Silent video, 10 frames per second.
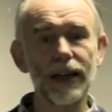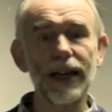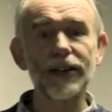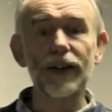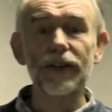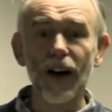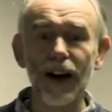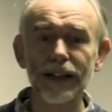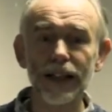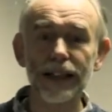It
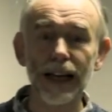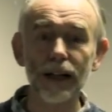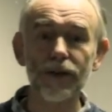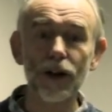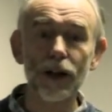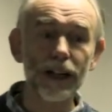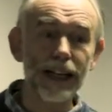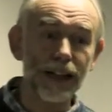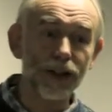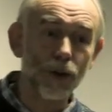defined itself over
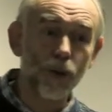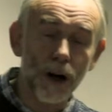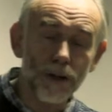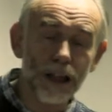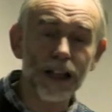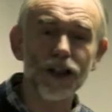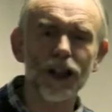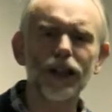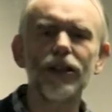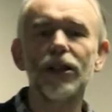against one
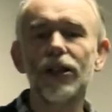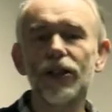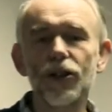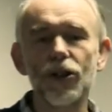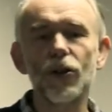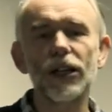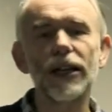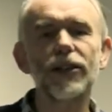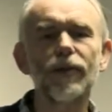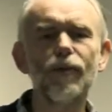religion,
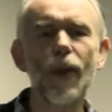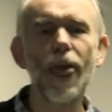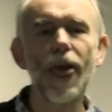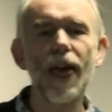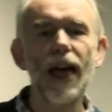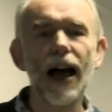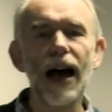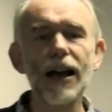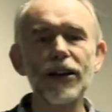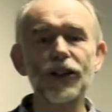Judaism,
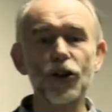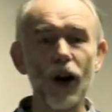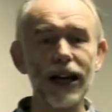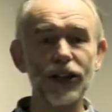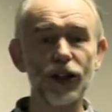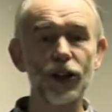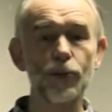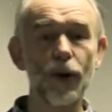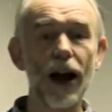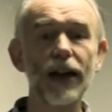and it tried to
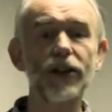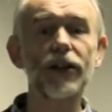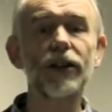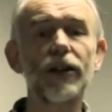spread